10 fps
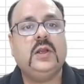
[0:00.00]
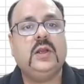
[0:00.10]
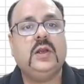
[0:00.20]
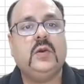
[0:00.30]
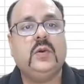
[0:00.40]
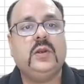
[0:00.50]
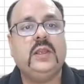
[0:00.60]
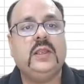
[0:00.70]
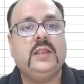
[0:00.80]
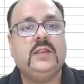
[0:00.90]

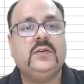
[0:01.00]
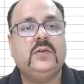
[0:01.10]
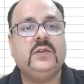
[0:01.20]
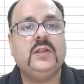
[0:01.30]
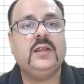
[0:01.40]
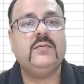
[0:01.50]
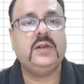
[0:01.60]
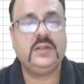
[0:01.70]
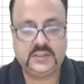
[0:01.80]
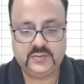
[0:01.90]
Okay, so I have made
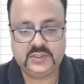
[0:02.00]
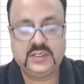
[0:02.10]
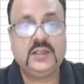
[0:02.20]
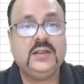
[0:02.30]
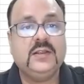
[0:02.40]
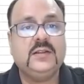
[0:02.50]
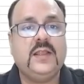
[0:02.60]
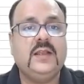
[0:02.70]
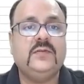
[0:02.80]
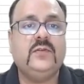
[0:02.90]
this mistake.
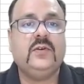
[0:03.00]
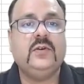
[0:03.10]
Thanks for